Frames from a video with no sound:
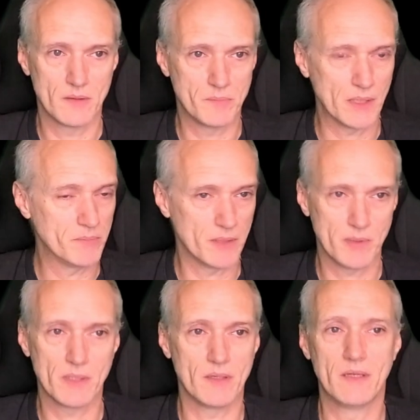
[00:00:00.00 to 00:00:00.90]
Blah blah
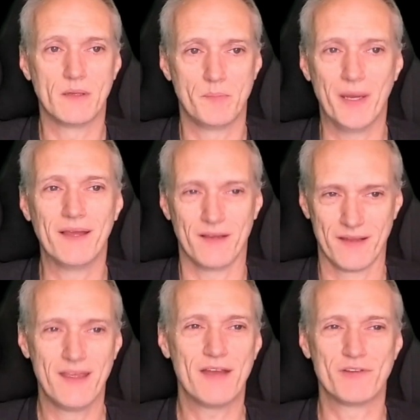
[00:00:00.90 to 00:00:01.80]
blah.
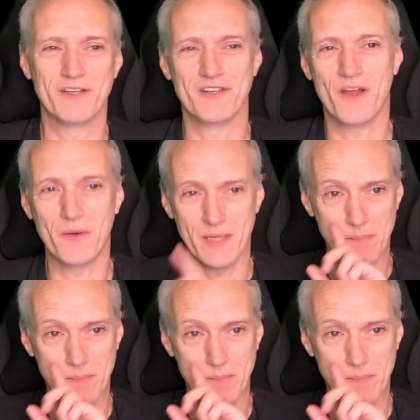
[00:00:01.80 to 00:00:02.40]
I've written a note here.